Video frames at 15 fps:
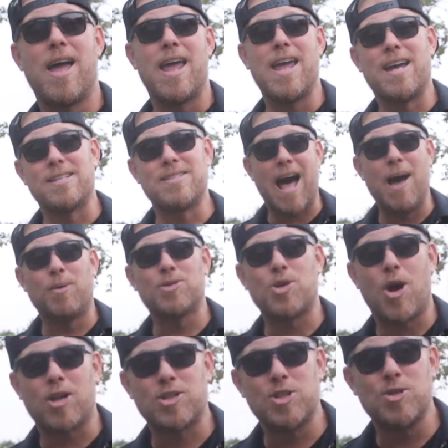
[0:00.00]
and I will
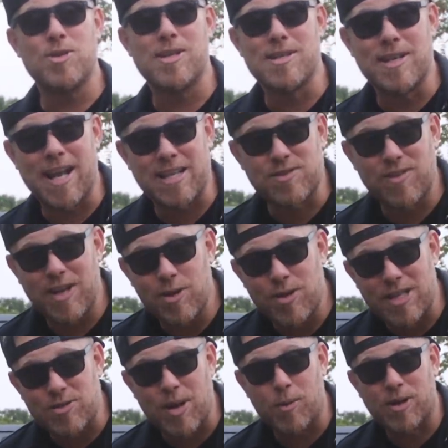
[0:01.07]
talk to you in the next video.
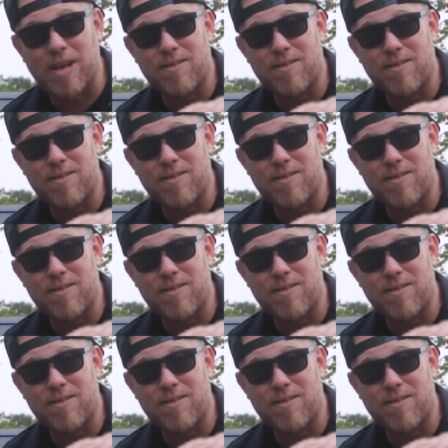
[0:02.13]
That's right, we're